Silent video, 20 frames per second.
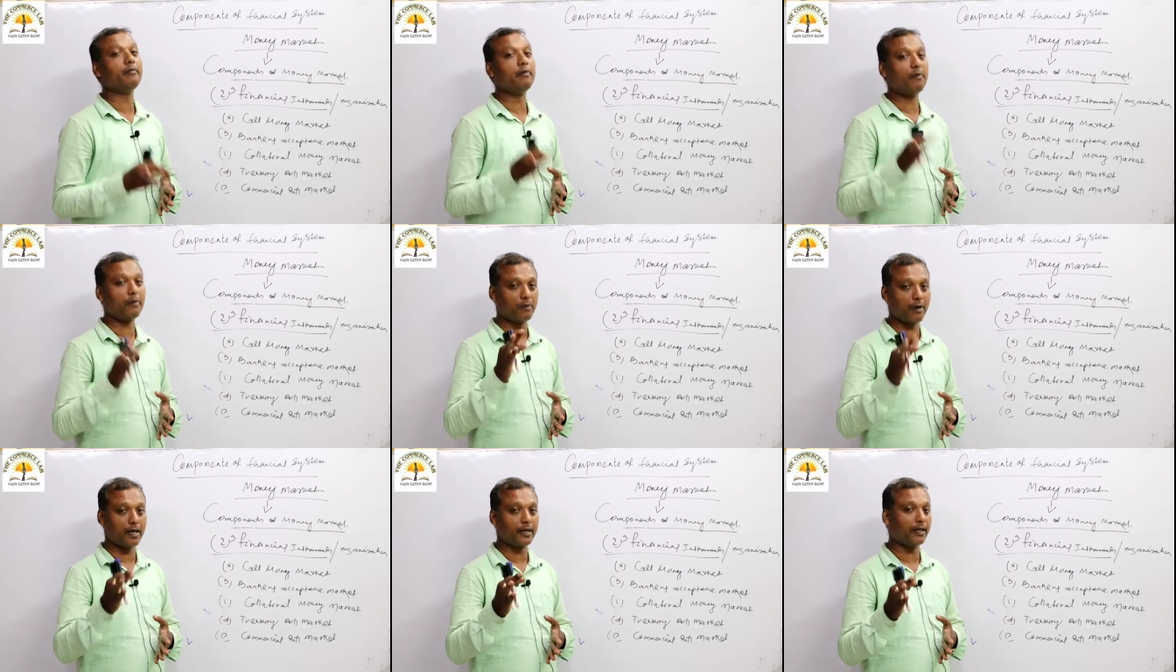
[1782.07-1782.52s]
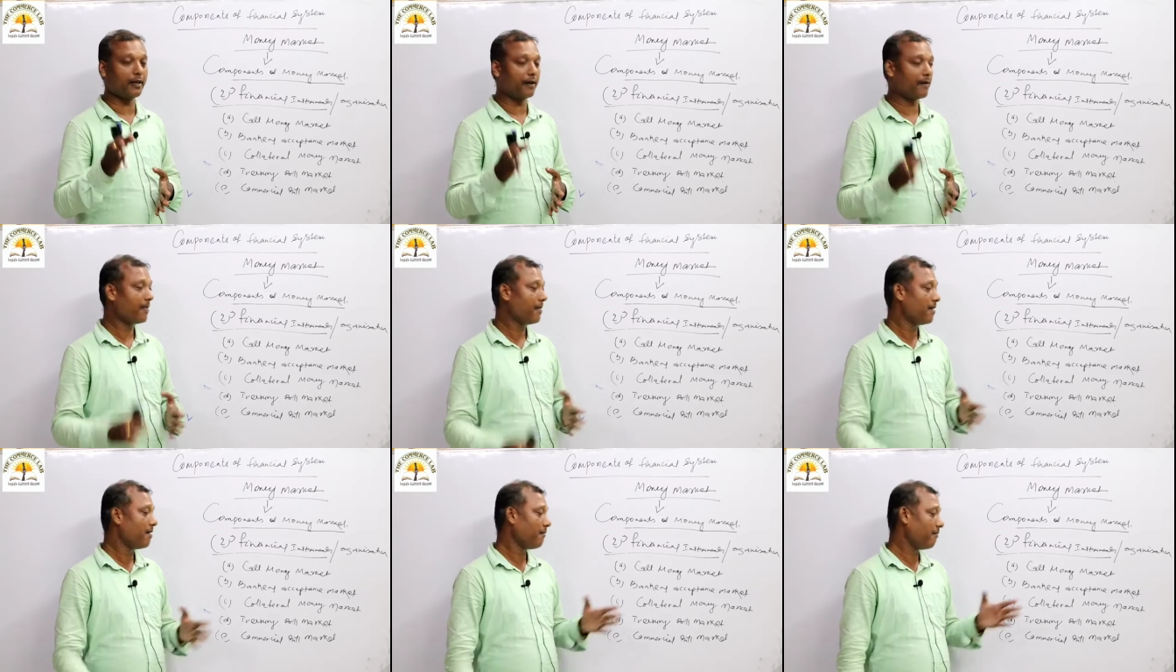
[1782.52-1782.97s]
Remember one
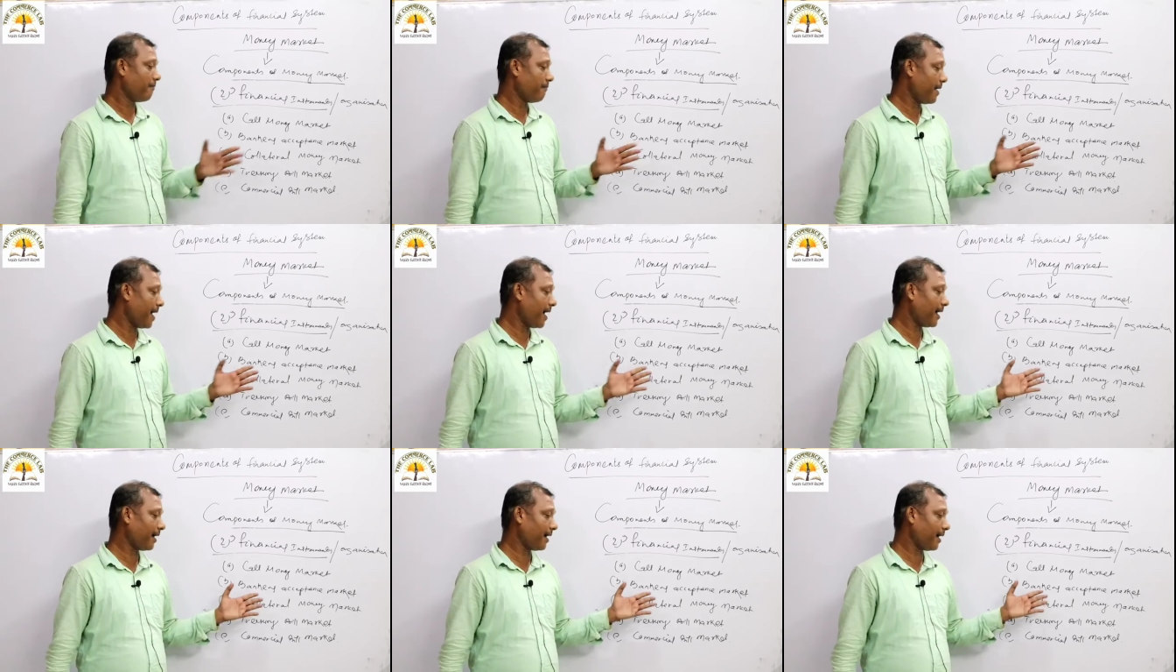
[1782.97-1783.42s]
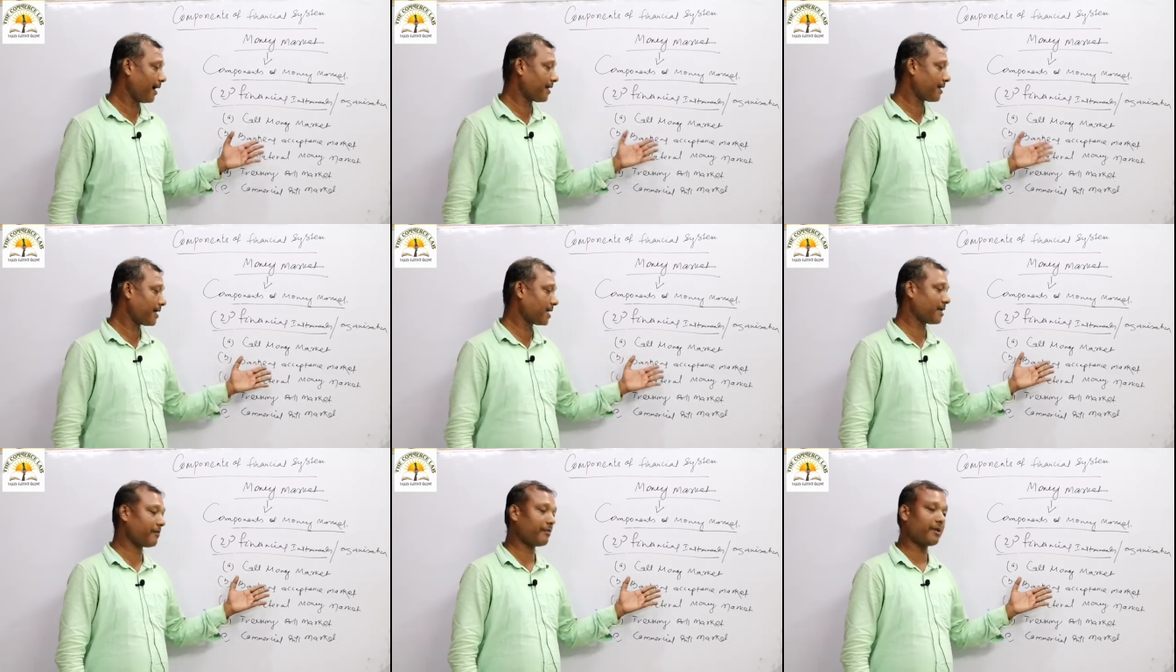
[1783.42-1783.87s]
thing, banker
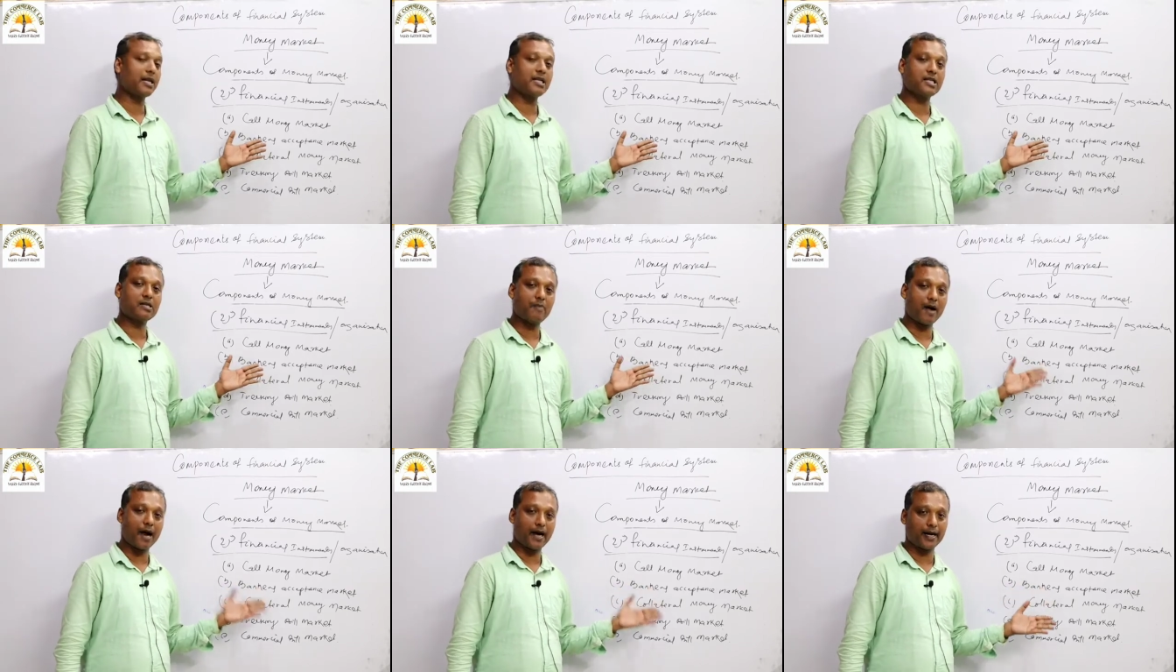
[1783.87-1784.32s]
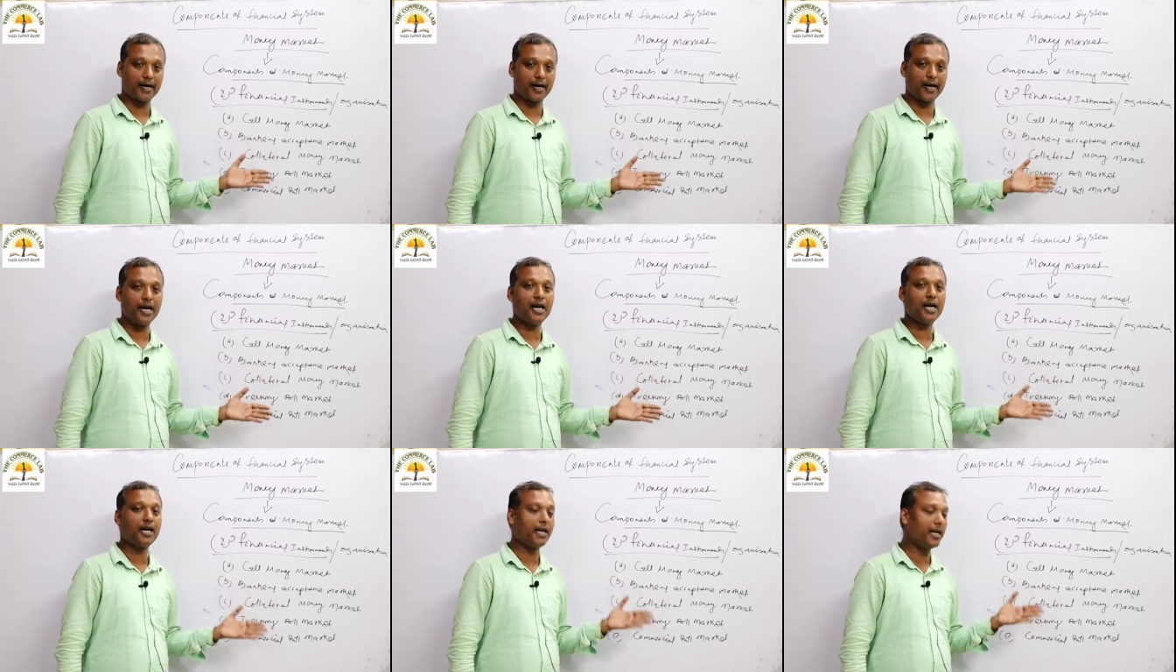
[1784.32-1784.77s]
acceptance
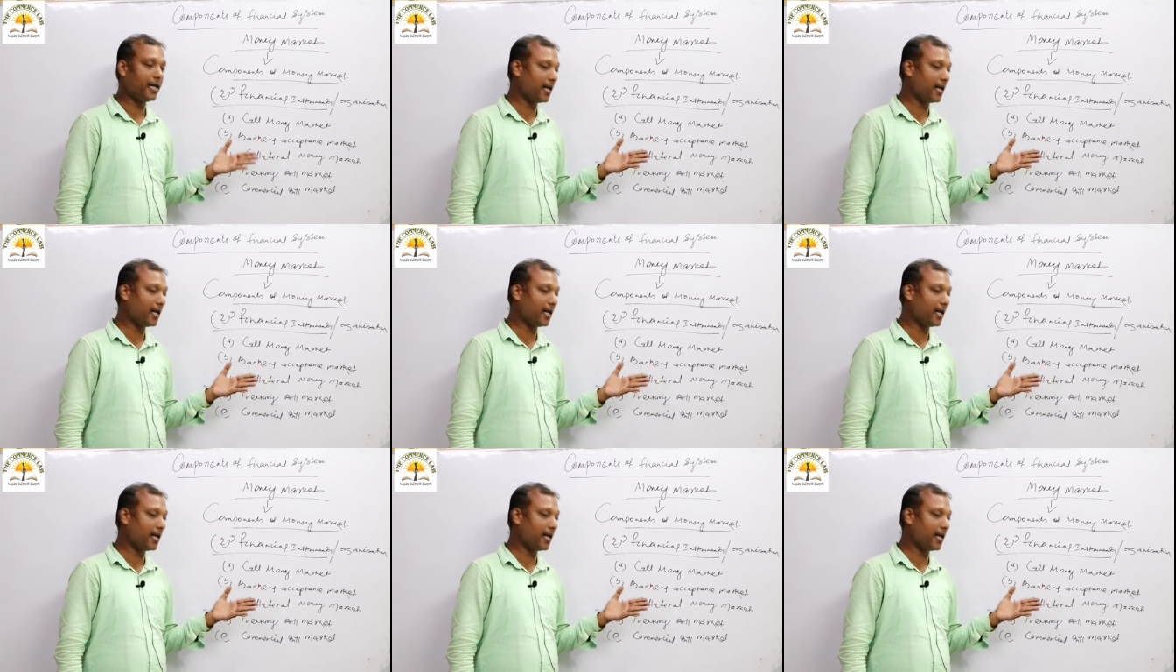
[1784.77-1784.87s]
market,